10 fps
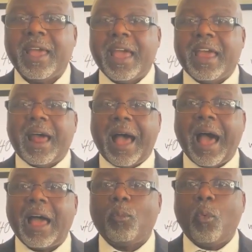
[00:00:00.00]
and
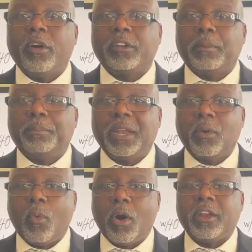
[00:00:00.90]
I want to be the
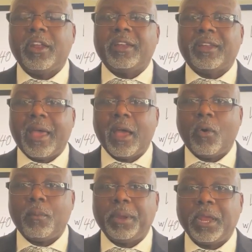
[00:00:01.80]
one to
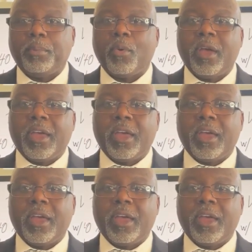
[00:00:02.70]
help people.